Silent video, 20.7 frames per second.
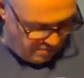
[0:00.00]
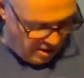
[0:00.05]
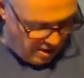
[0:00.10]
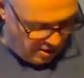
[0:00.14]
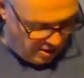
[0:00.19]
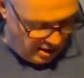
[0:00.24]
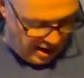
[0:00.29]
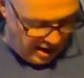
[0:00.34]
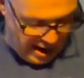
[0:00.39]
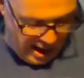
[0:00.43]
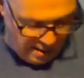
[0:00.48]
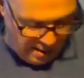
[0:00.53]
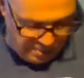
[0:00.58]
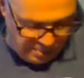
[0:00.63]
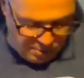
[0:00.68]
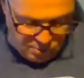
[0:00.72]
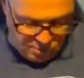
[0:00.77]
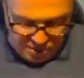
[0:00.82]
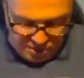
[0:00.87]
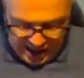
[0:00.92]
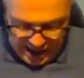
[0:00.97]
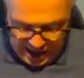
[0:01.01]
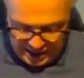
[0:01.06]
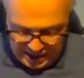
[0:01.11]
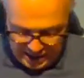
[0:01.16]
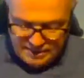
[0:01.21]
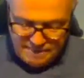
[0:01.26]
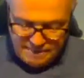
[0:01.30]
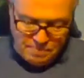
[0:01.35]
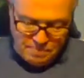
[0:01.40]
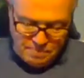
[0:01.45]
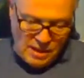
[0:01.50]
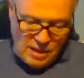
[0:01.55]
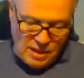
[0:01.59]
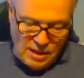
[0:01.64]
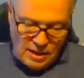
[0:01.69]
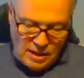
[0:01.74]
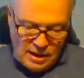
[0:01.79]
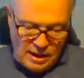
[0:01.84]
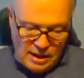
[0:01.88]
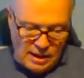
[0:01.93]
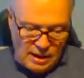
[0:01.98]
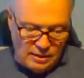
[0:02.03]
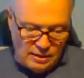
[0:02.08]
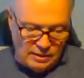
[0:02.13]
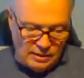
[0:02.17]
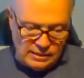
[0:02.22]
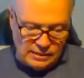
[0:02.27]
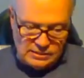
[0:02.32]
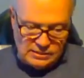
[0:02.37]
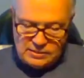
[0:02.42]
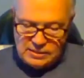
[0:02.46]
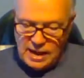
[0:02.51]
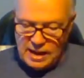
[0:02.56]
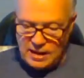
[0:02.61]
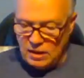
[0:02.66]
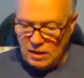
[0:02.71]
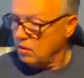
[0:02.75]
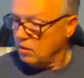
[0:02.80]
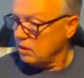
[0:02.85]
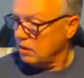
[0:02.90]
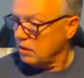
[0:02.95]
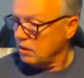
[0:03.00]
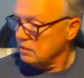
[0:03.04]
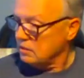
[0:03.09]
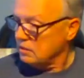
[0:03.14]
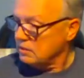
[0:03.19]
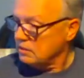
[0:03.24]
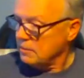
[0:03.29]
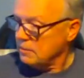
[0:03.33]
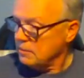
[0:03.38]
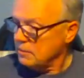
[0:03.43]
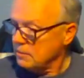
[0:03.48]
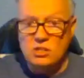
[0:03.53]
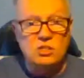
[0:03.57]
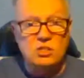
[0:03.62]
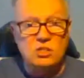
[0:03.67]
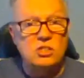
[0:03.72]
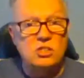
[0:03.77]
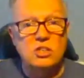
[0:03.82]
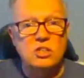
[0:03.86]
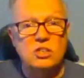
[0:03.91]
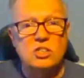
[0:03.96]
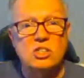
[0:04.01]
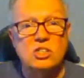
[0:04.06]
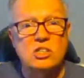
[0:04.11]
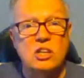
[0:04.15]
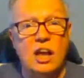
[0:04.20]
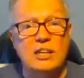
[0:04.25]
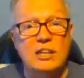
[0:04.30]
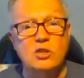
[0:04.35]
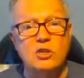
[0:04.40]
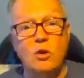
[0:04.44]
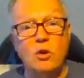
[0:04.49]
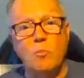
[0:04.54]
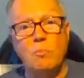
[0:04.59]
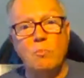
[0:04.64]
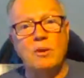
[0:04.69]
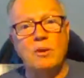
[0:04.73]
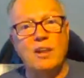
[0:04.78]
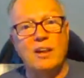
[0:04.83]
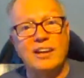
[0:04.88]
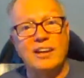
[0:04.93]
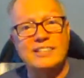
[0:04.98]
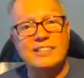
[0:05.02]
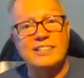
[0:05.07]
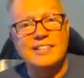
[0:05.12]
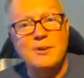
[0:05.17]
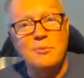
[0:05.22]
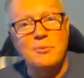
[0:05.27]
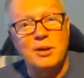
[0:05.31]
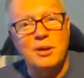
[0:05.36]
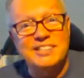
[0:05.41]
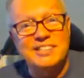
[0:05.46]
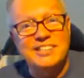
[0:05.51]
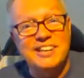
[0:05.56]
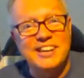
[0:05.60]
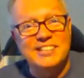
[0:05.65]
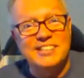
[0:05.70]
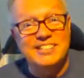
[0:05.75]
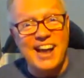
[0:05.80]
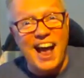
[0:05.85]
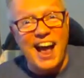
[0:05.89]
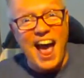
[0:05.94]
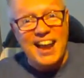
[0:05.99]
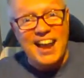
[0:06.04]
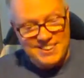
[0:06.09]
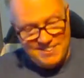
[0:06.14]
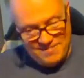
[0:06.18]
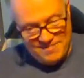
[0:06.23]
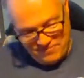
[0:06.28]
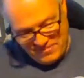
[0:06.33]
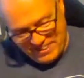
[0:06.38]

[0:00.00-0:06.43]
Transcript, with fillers: Very happy with that. Let's take a look. I'll take my scissors here, slice her open, and let's see what's inside.